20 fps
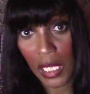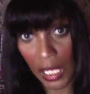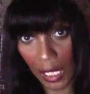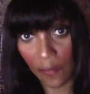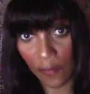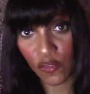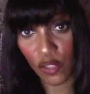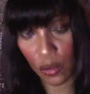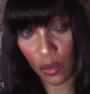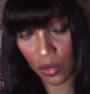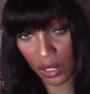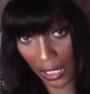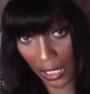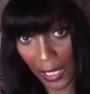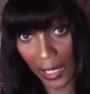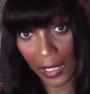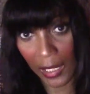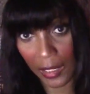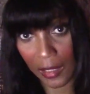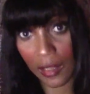if you
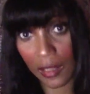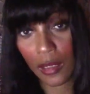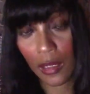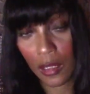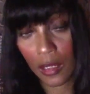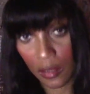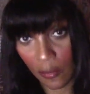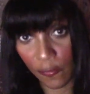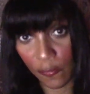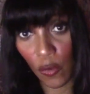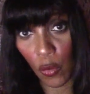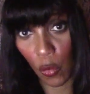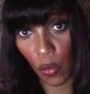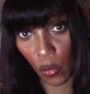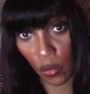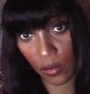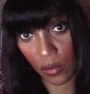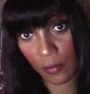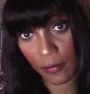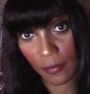take the
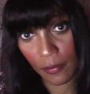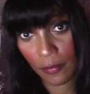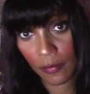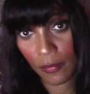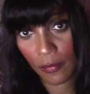fall.